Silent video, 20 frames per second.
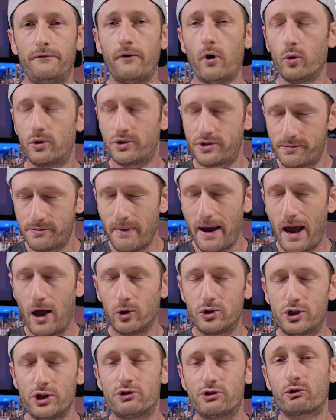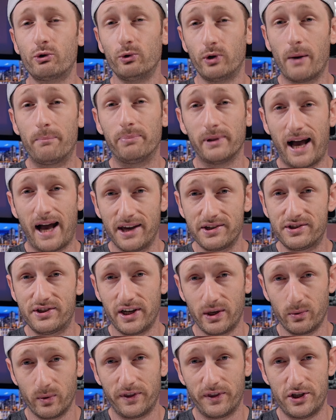Folks, LG screwed up last
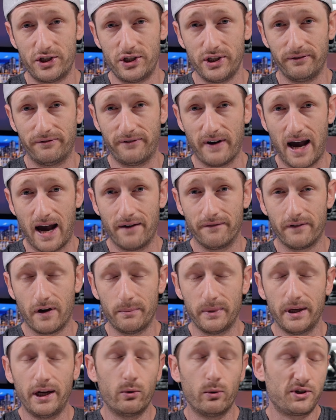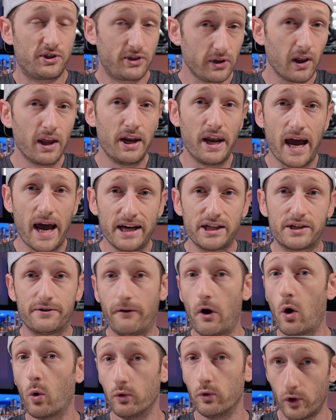year with the G5. I mean, it was still a nice
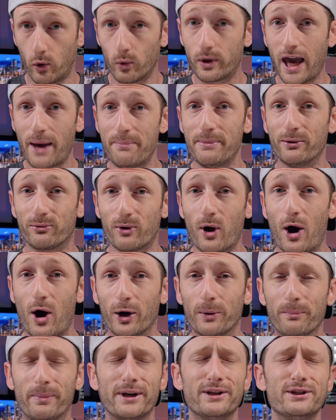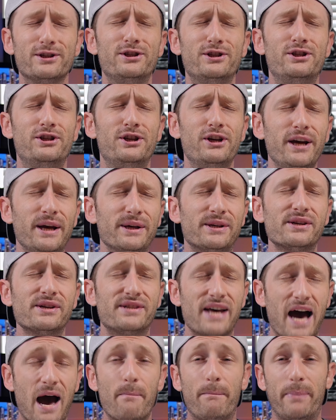phone, don't get me wrong, but
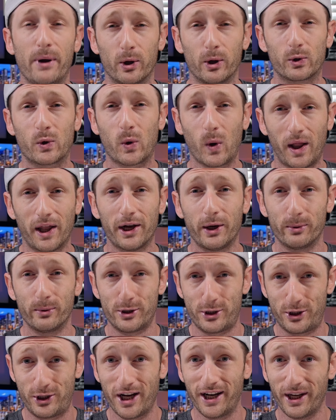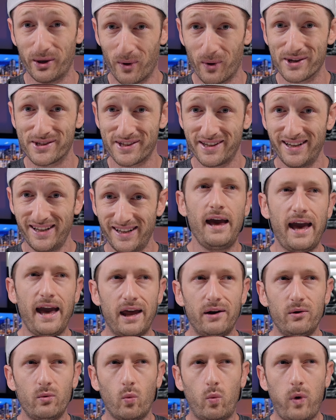Jesus, that build quality was shitty, wasn't it?
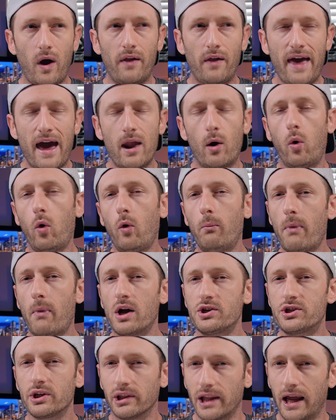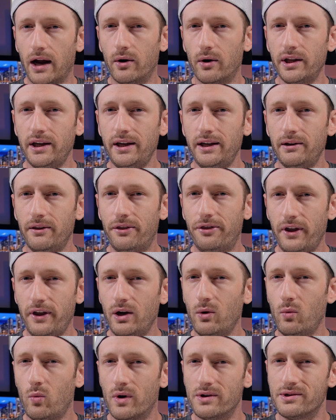And while that whole modularity
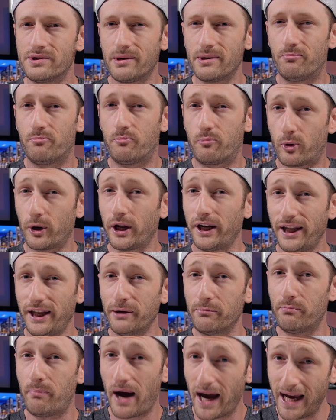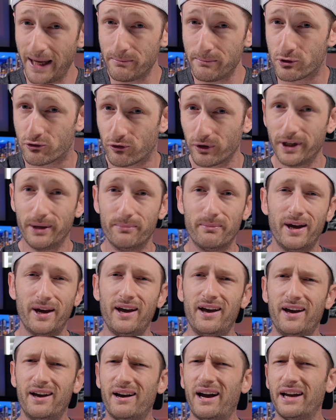thing was a pretty neat pipe dream,
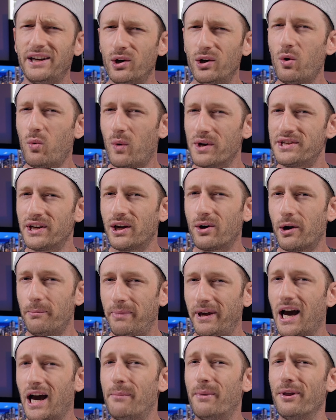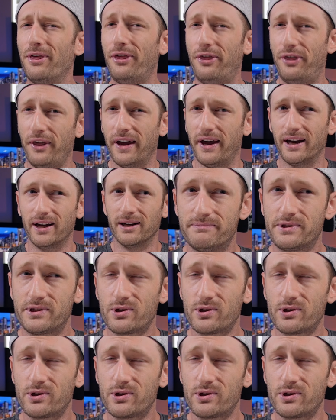I knew it wasn't gonna become a thing.